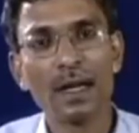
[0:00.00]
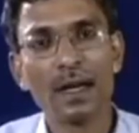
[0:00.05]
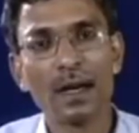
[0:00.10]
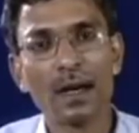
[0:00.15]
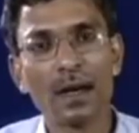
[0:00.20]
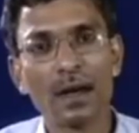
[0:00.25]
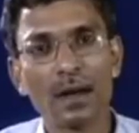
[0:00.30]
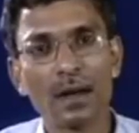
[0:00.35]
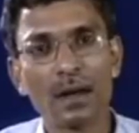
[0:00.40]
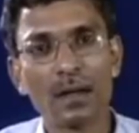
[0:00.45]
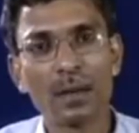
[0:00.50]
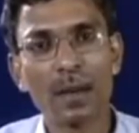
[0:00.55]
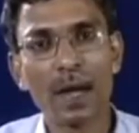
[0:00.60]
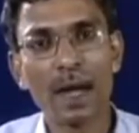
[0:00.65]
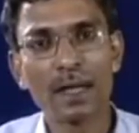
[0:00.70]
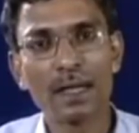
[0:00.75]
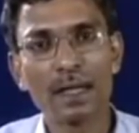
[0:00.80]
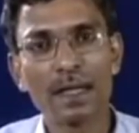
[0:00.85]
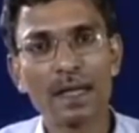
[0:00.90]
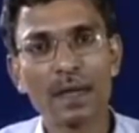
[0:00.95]
the
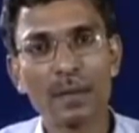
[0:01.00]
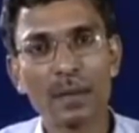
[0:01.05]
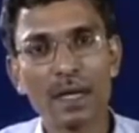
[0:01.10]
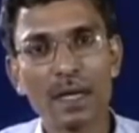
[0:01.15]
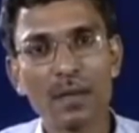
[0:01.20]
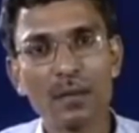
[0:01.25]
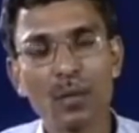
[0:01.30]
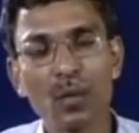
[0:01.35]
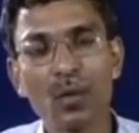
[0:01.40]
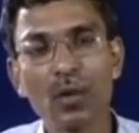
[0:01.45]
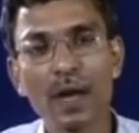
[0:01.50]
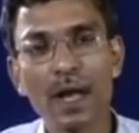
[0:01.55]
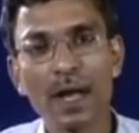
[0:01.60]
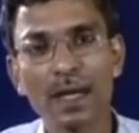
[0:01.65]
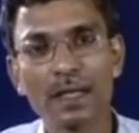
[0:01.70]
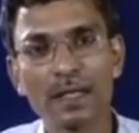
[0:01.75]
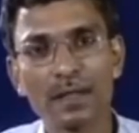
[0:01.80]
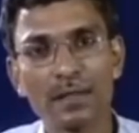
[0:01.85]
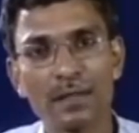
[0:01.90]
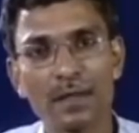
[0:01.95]
bacteria become more
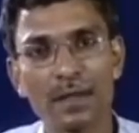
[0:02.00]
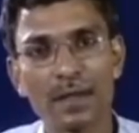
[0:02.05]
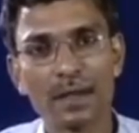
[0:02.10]
active.